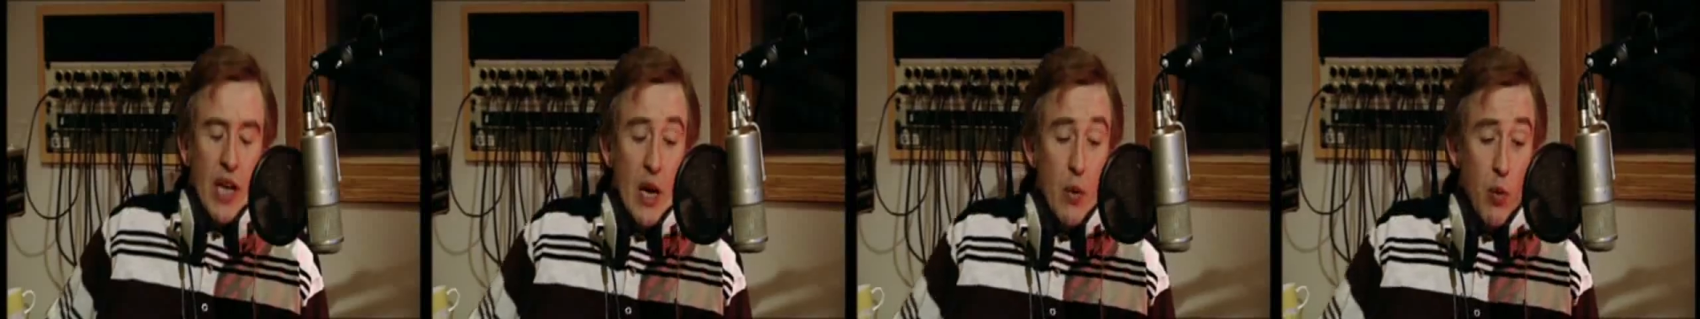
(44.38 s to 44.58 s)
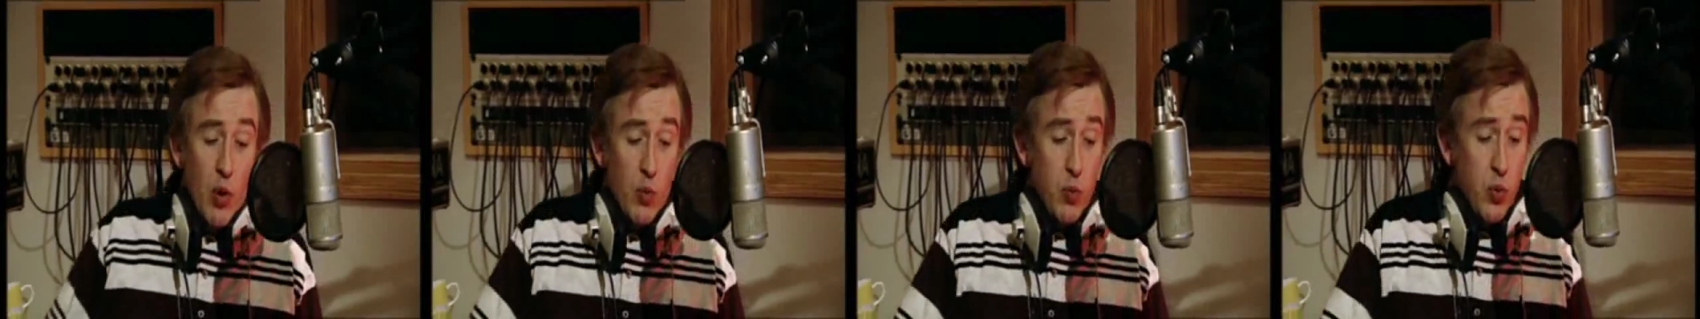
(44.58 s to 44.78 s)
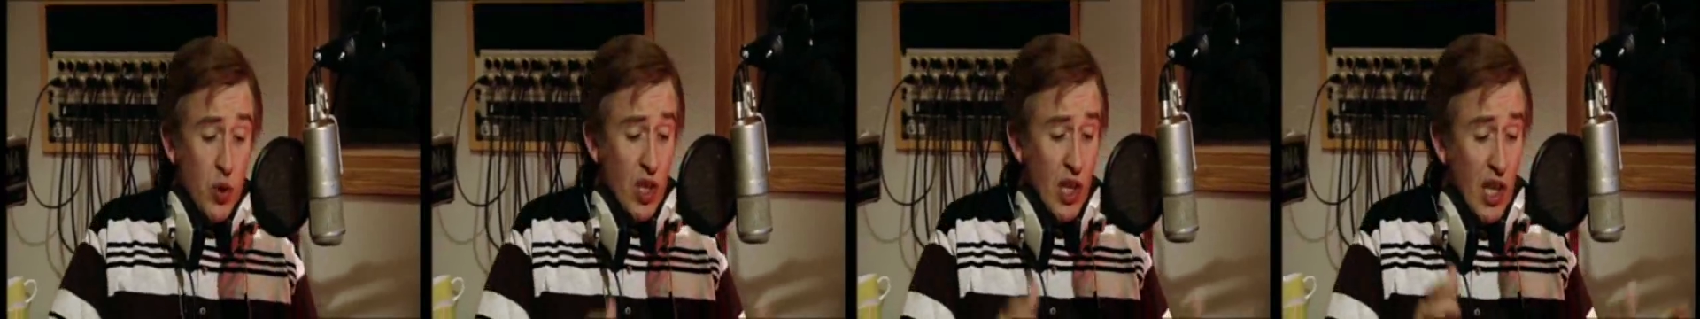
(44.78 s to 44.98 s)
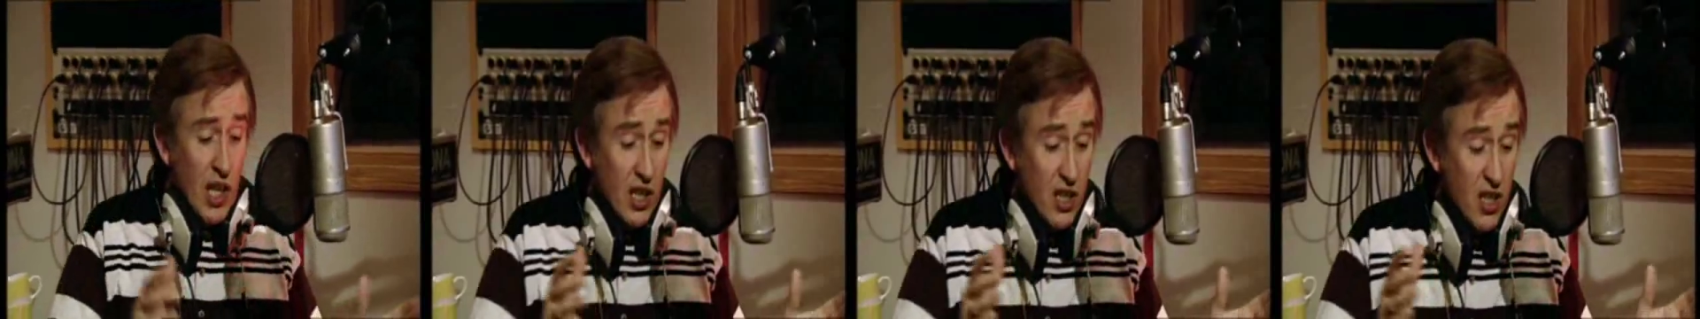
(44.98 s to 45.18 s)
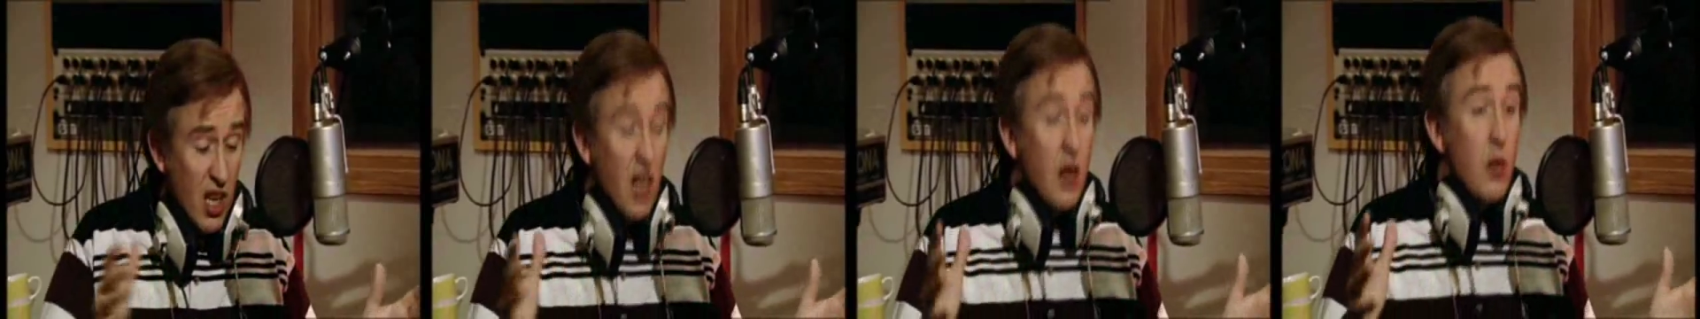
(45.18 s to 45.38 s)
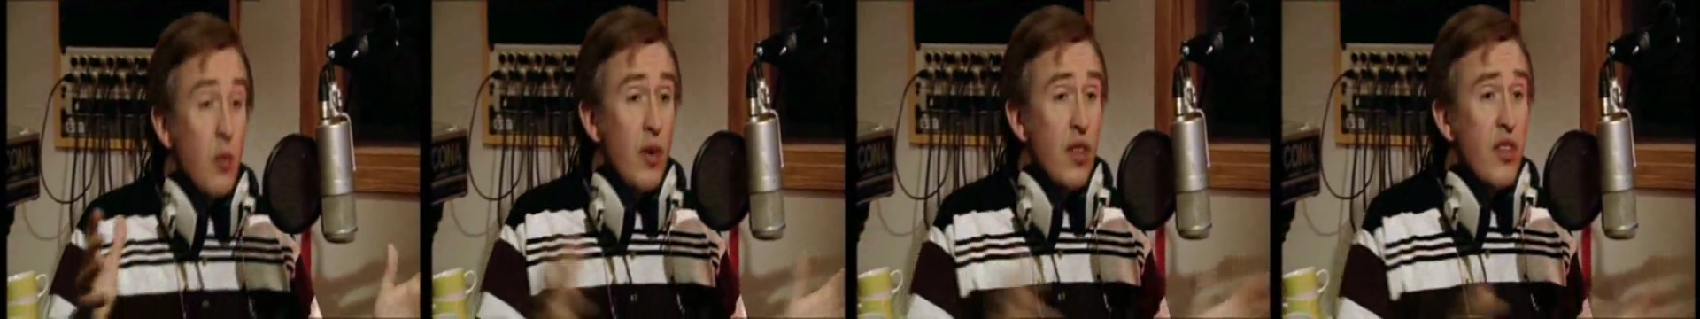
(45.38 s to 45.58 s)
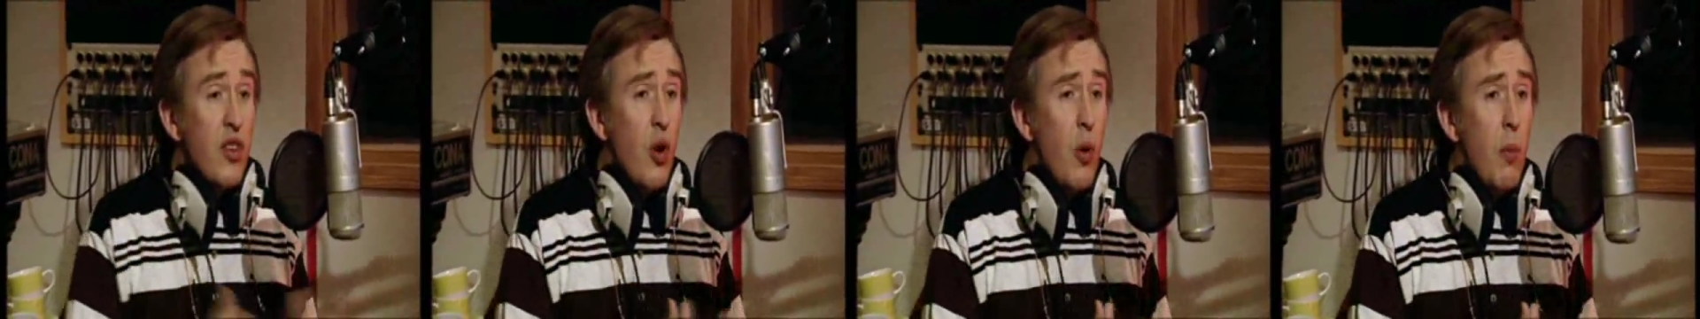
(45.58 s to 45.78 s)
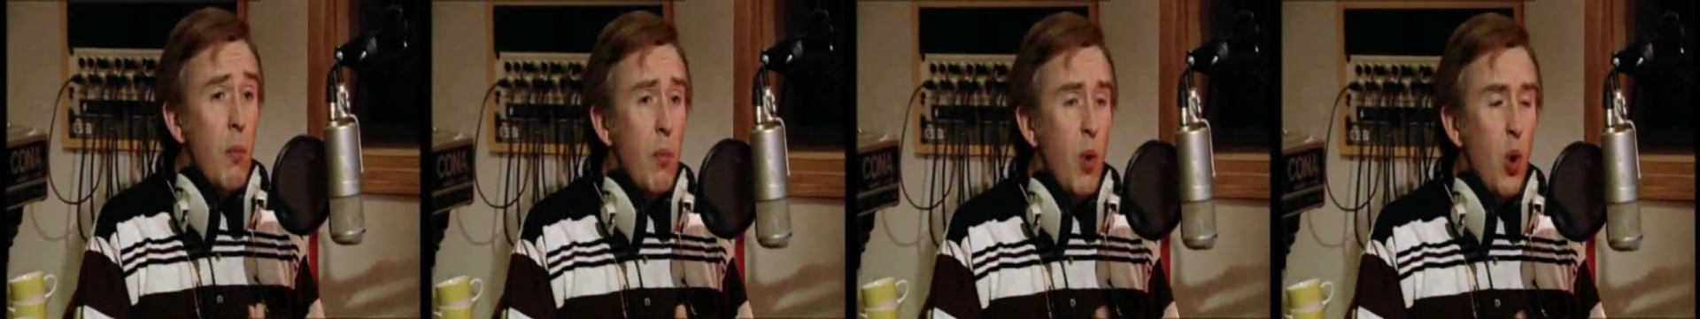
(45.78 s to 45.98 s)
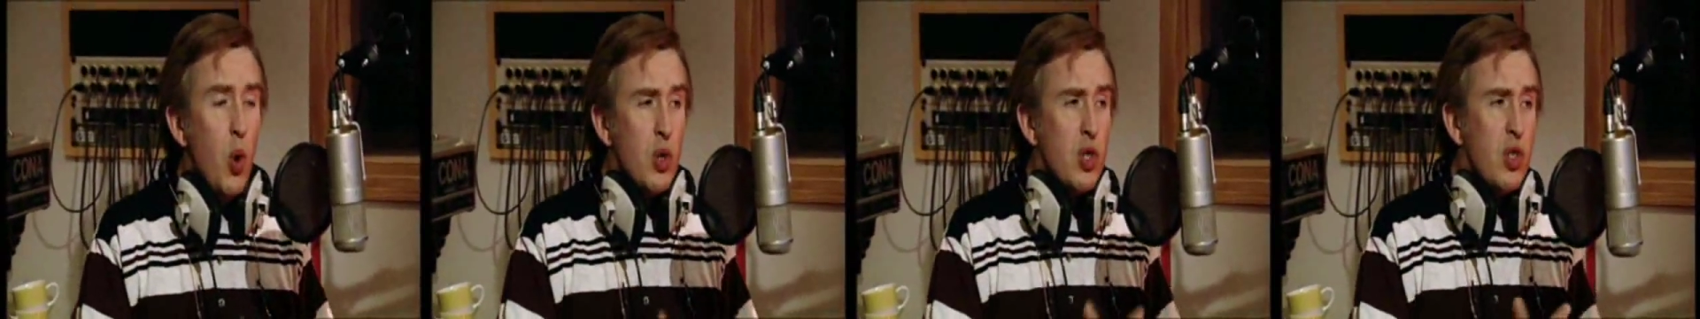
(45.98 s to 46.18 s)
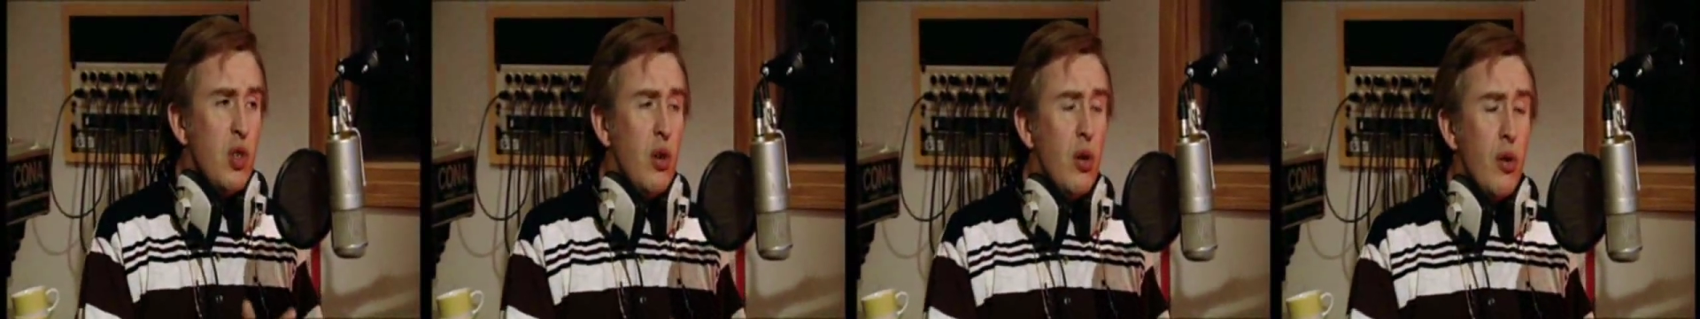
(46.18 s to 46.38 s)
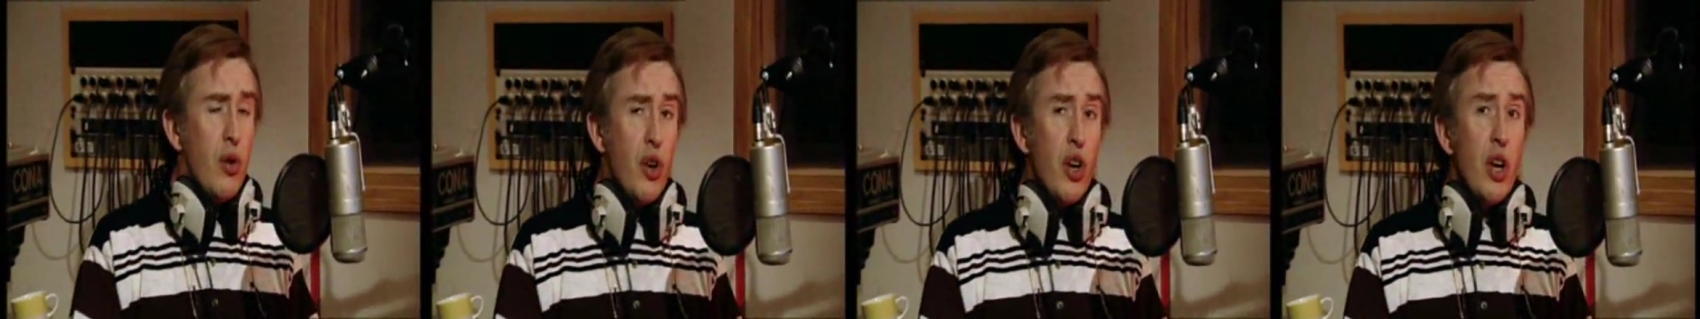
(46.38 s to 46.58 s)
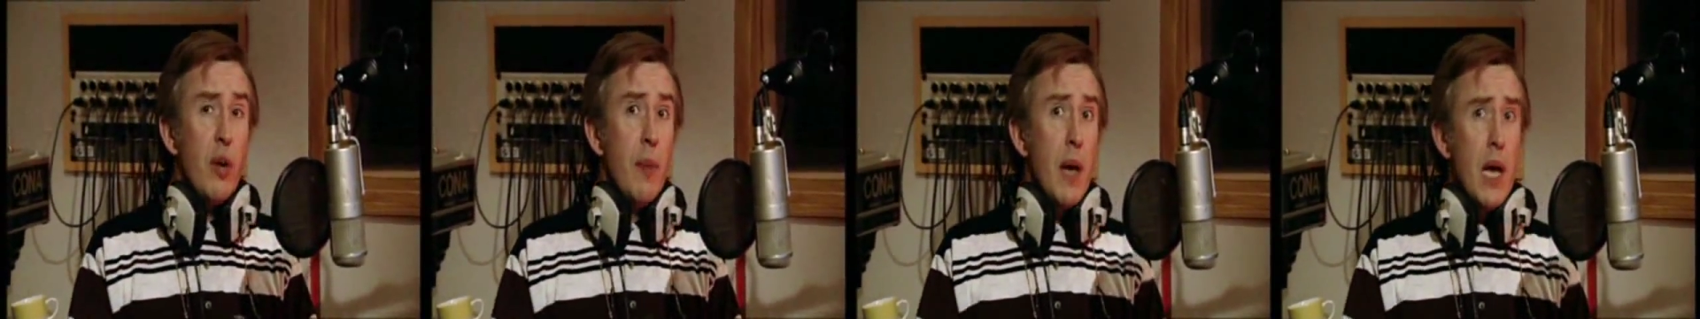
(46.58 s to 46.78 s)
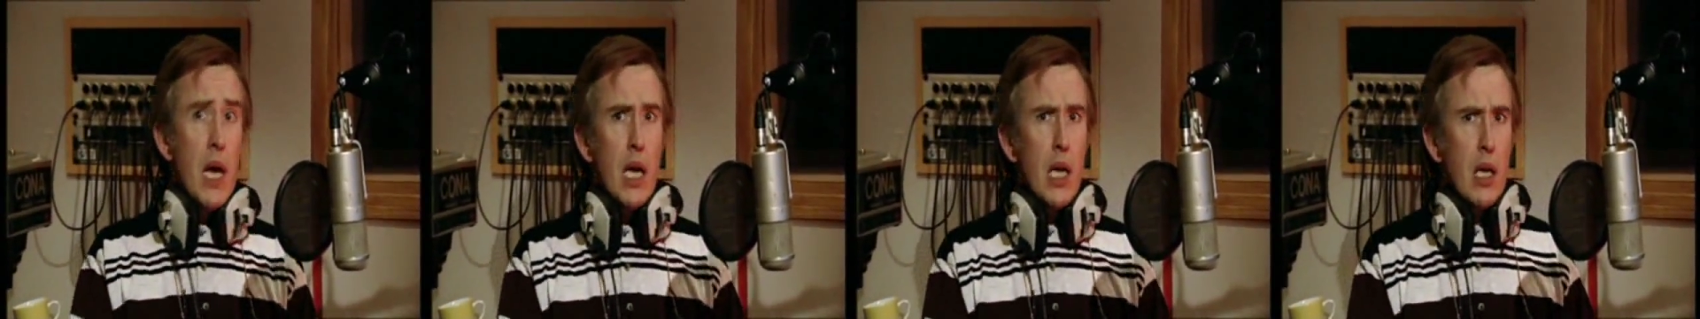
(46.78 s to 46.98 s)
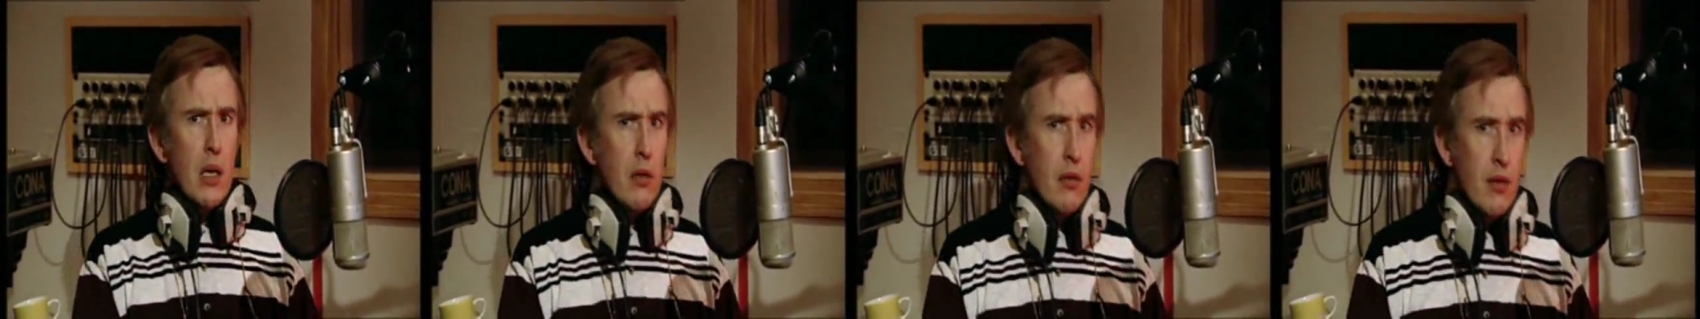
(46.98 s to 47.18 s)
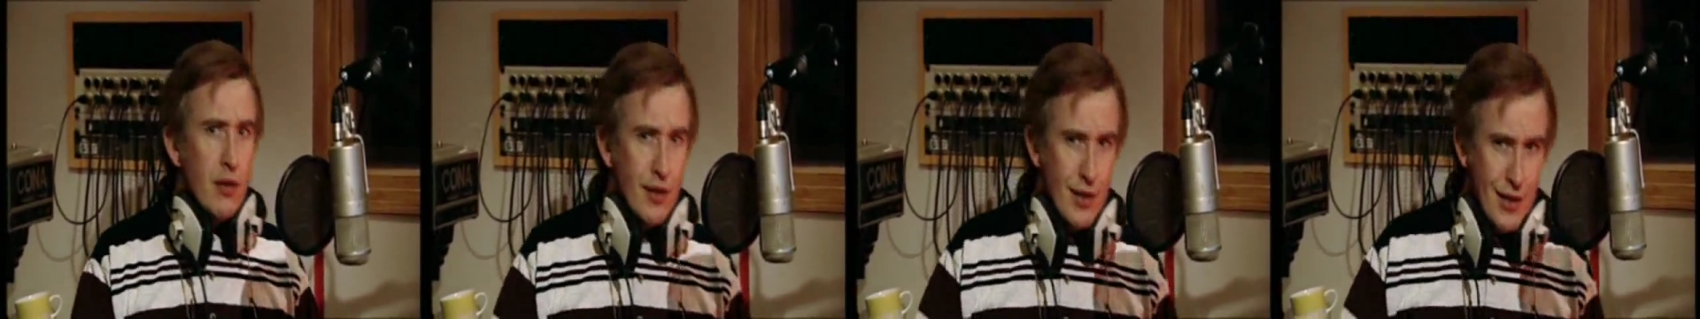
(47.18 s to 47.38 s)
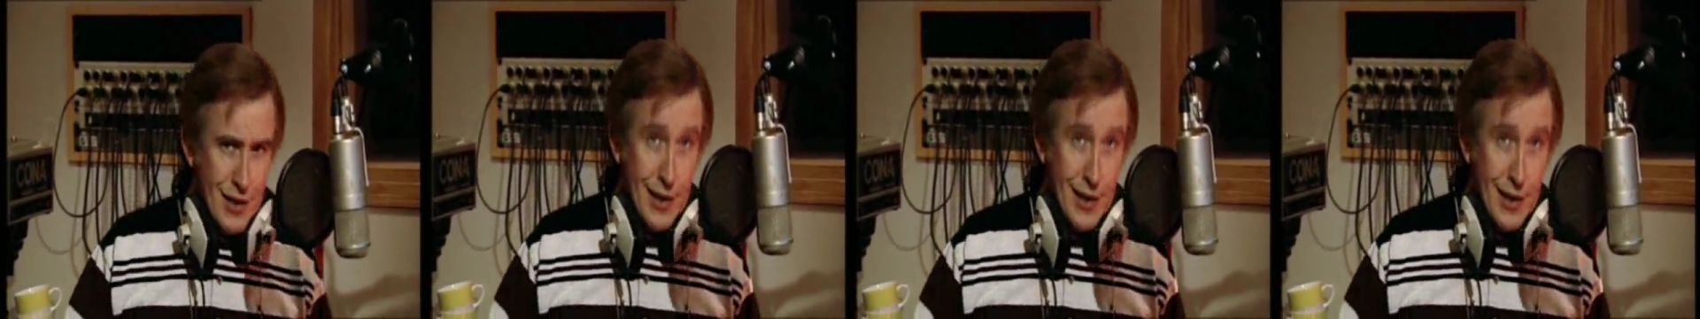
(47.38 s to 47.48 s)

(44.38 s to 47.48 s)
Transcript: what would you like done with your mortal remains?